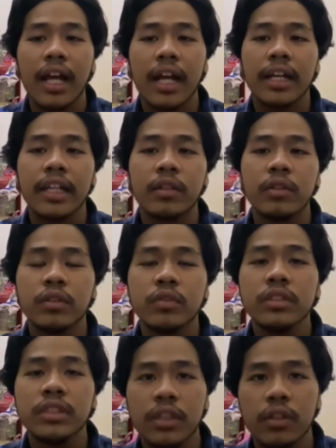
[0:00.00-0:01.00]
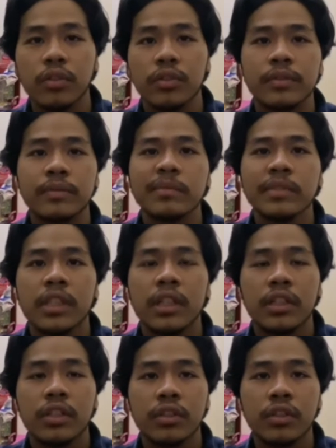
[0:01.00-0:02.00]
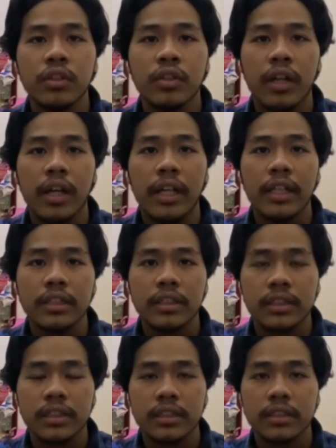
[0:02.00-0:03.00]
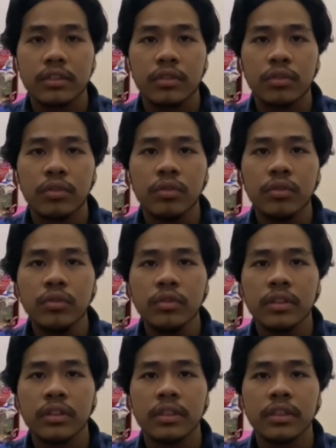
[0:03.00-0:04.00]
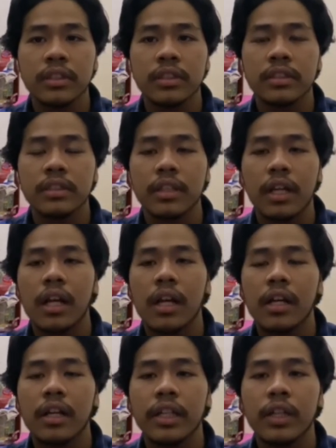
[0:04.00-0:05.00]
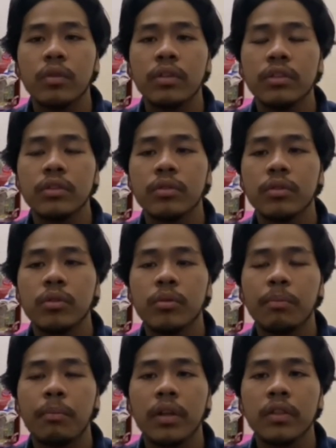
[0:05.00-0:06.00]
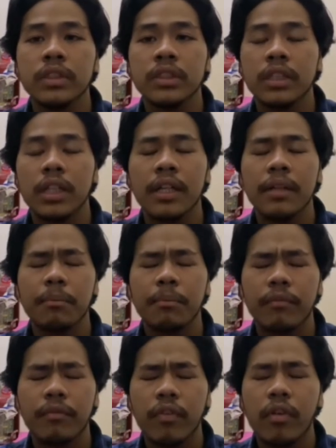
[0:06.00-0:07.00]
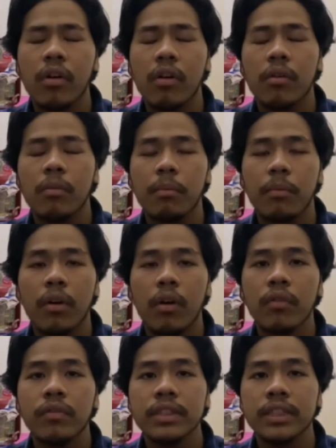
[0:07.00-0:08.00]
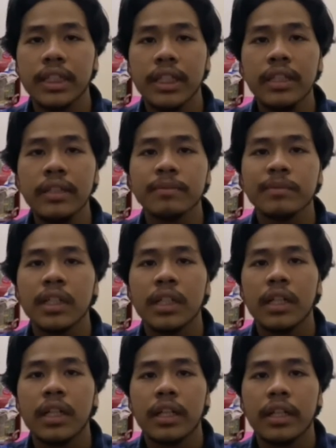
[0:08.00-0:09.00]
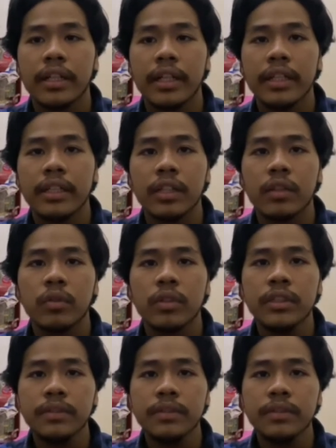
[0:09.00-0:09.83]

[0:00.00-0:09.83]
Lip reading: equal to 0. So x2 equal to power 4 over 3, then equal